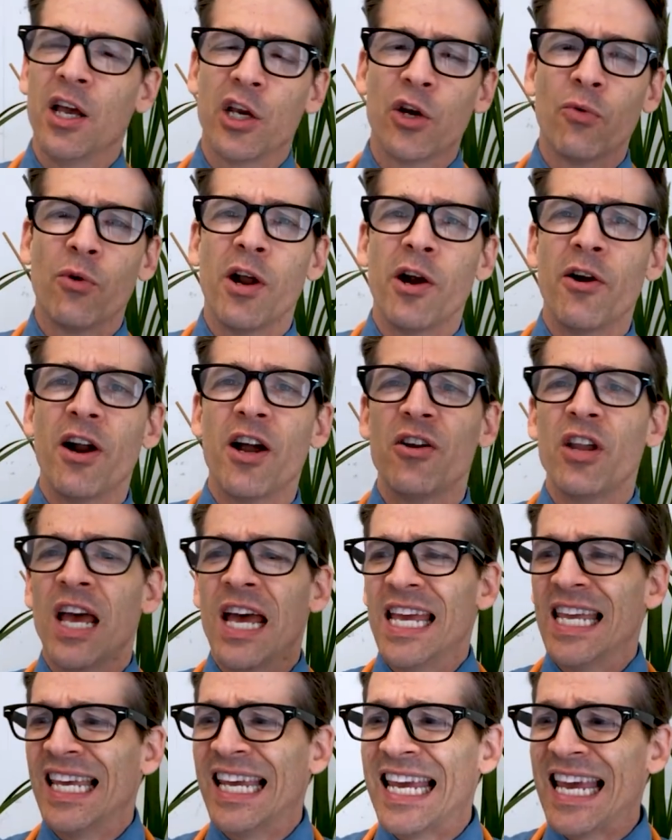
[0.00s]
you run around,
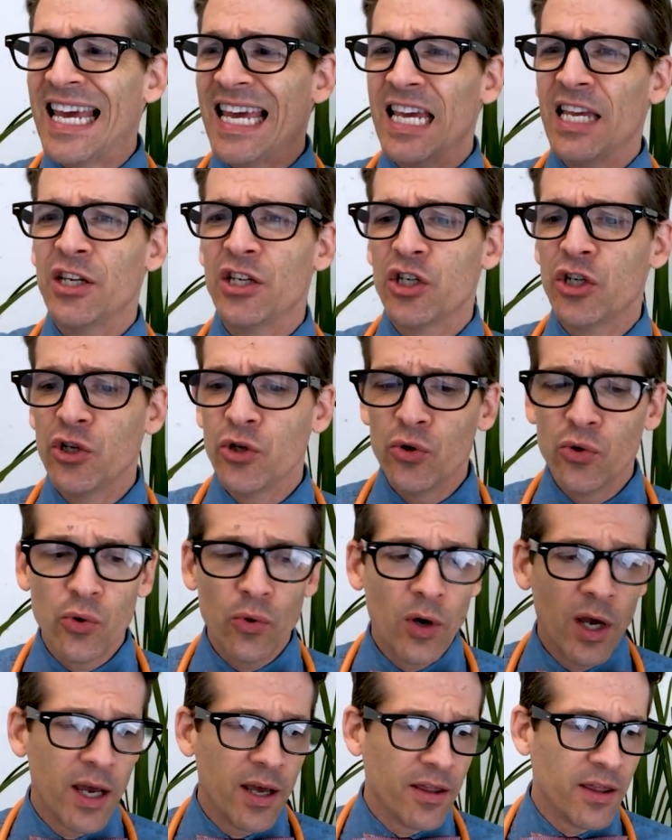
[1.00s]
you get
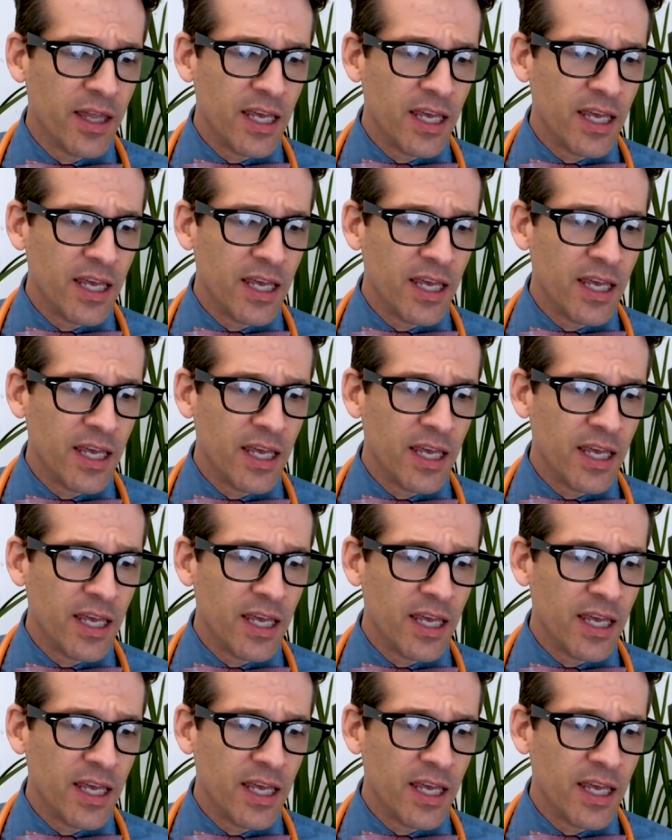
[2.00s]
into